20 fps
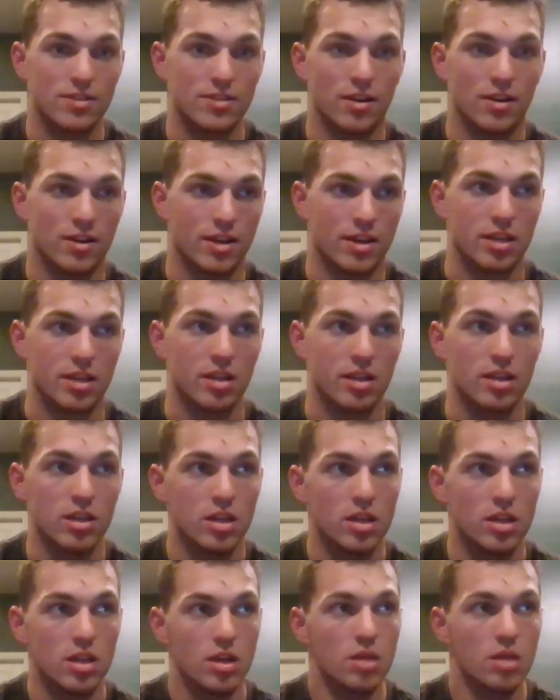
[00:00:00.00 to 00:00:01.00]
on
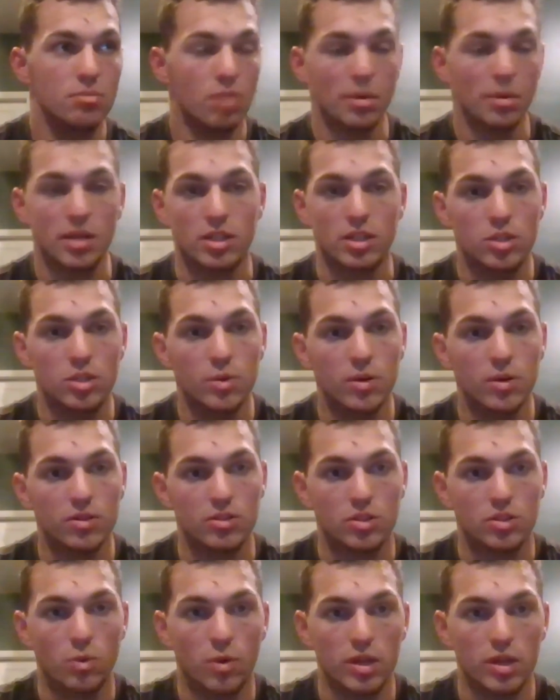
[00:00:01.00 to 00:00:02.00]
probably a
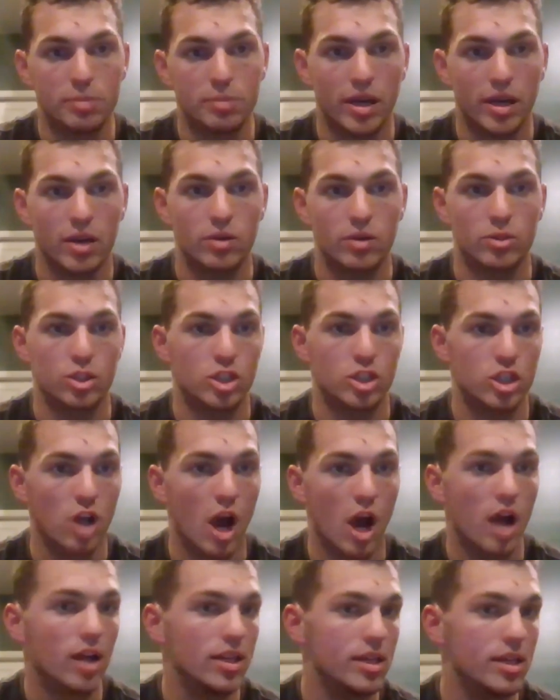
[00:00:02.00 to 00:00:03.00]
220-pound
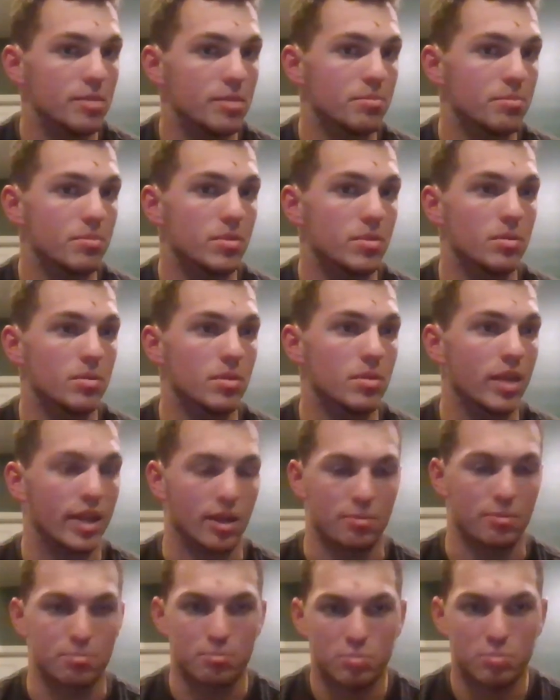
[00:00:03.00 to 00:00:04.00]
chocolate, like
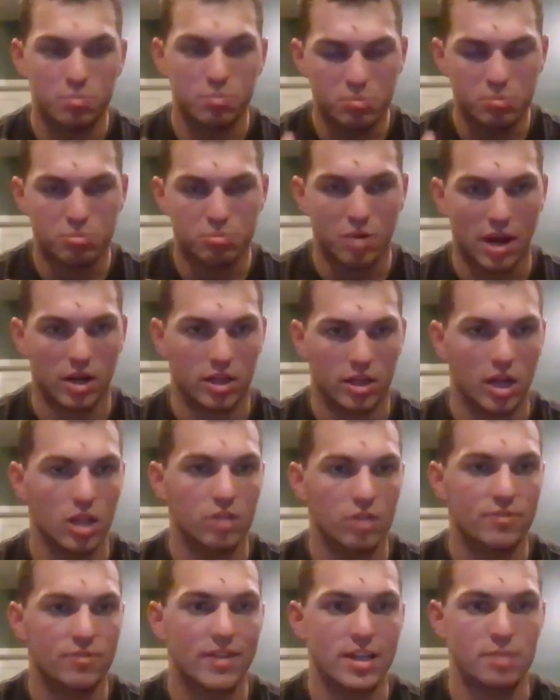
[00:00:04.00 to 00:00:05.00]
a color
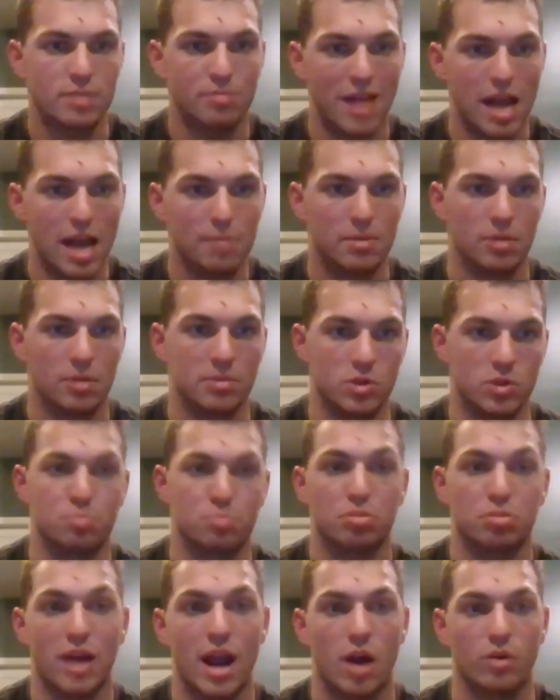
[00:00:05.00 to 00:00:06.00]
phased black bear, but it was
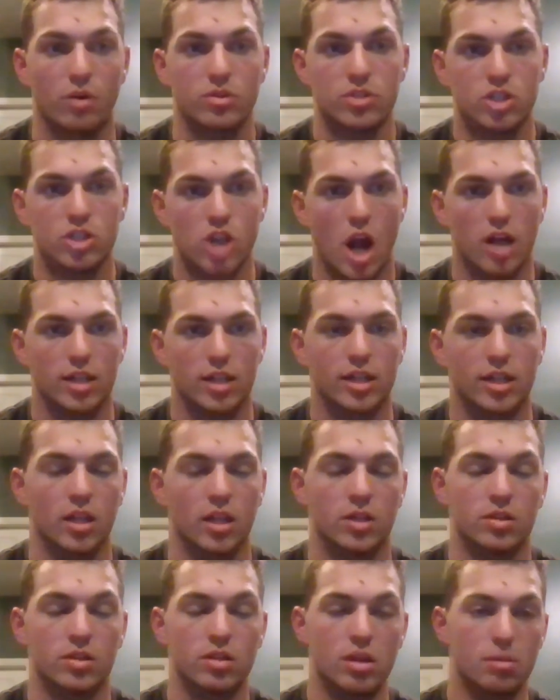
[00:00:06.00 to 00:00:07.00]
brown. It was chocolate
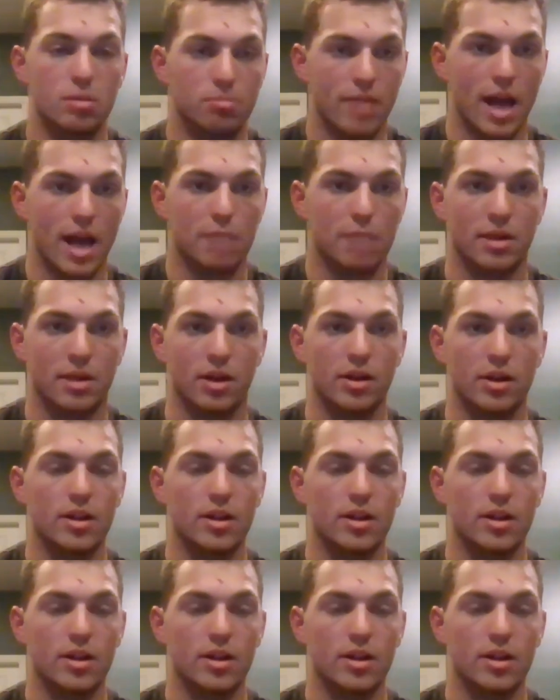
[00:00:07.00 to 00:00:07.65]
colored black bear,